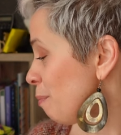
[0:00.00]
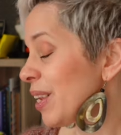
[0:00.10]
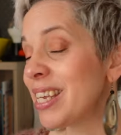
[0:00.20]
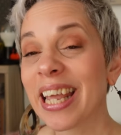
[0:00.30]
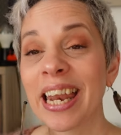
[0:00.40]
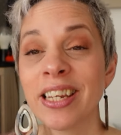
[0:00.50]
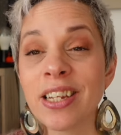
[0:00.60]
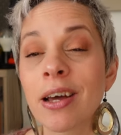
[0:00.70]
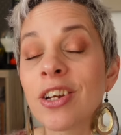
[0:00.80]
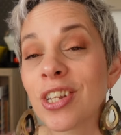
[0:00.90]
Please get in
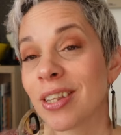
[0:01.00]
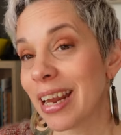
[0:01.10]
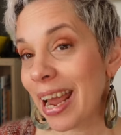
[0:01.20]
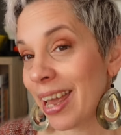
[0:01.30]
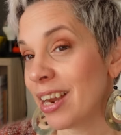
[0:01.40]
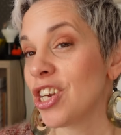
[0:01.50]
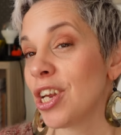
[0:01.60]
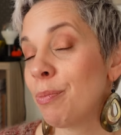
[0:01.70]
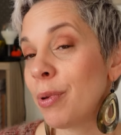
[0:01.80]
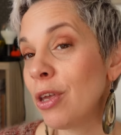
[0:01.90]
touch so that I can
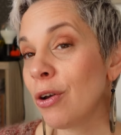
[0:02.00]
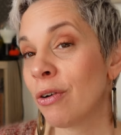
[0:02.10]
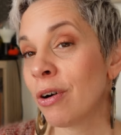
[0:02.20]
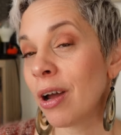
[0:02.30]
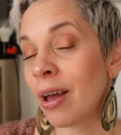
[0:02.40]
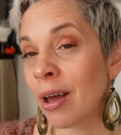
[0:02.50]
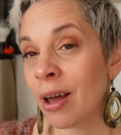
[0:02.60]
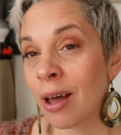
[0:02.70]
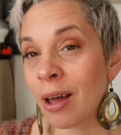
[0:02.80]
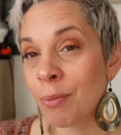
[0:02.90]
ship your
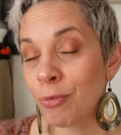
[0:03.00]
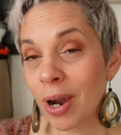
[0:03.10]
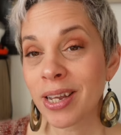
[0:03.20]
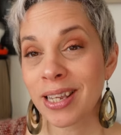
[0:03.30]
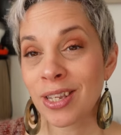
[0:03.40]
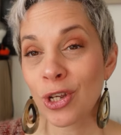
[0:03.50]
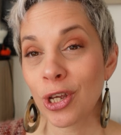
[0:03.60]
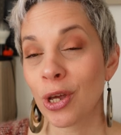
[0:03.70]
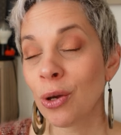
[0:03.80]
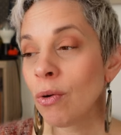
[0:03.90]
prizes to
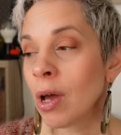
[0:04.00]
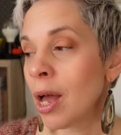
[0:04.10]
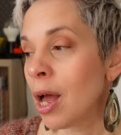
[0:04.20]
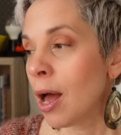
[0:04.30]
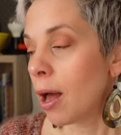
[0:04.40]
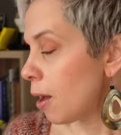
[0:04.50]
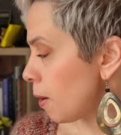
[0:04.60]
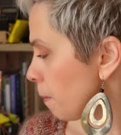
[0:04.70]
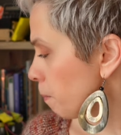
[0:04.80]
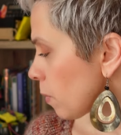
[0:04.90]
you. SC
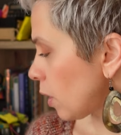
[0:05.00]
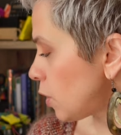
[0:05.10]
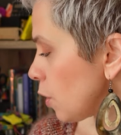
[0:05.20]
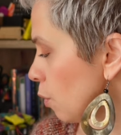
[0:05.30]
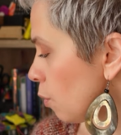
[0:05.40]
Rose